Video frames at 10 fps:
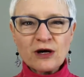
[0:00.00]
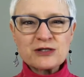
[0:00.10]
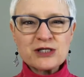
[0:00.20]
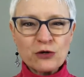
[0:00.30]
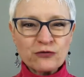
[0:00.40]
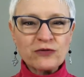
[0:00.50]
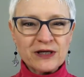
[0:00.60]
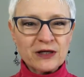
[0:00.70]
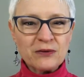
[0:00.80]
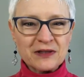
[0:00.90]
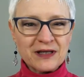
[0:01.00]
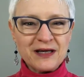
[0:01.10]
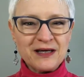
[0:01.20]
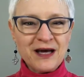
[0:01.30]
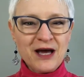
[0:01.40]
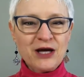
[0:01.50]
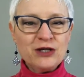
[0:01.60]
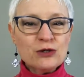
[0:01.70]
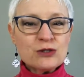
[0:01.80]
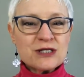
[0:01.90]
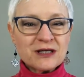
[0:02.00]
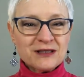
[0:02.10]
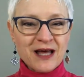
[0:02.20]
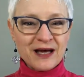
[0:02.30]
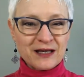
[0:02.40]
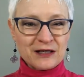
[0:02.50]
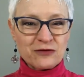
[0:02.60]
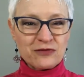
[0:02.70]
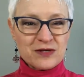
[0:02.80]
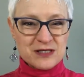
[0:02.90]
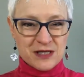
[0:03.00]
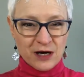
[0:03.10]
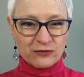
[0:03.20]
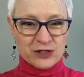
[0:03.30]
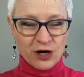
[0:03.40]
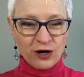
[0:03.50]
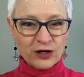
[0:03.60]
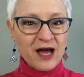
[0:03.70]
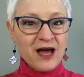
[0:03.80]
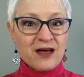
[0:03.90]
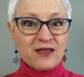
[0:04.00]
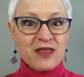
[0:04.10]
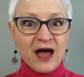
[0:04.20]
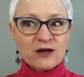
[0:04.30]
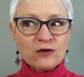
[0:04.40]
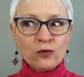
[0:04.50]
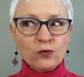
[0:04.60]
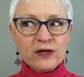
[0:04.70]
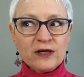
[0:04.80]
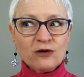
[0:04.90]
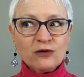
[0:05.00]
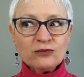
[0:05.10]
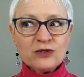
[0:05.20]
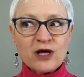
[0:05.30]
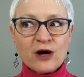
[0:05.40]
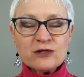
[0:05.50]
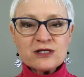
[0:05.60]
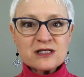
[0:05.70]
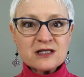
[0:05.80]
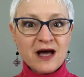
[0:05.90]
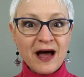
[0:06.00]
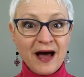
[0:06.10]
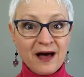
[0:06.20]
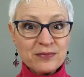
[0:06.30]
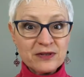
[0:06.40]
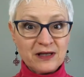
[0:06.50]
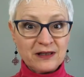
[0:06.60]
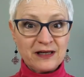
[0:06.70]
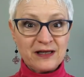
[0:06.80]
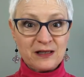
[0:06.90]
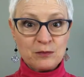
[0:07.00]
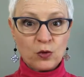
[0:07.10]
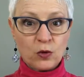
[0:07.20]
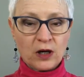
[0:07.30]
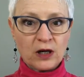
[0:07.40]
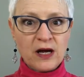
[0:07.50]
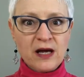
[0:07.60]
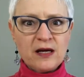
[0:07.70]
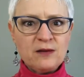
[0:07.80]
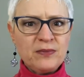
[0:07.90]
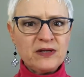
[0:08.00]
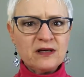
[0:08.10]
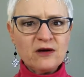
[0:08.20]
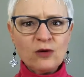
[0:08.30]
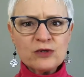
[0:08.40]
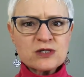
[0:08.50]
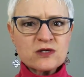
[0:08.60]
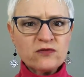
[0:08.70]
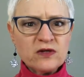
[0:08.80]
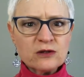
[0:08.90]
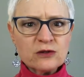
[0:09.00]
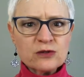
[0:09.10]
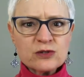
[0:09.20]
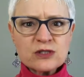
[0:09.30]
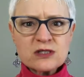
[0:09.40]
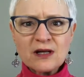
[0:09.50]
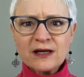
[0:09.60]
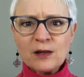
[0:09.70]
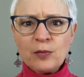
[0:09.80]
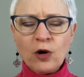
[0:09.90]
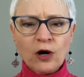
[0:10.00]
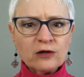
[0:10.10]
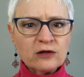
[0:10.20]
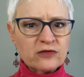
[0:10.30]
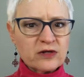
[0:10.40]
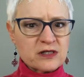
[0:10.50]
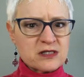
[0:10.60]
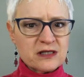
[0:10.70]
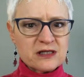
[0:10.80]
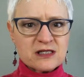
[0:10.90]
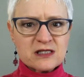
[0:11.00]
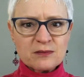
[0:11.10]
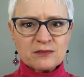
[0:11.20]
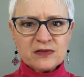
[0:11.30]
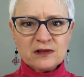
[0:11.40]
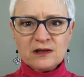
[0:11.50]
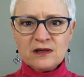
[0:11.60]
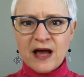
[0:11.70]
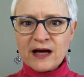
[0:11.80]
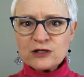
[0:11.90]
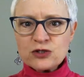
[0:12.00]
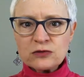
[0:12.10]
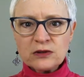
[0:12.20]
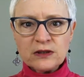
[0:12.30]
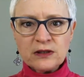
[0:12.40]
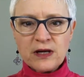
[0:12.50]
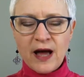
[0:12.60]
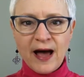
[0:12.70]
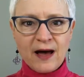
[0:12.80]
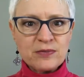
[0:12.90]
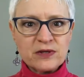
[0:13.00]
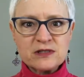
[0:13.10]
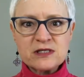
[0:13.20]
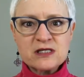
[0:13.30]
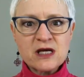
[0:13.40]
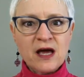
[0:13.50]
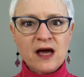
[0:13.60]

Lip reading: so frequently using negative self-talk that we don't notice it happening anymore. It almost feels like a part of us, that it's something that naturally happens.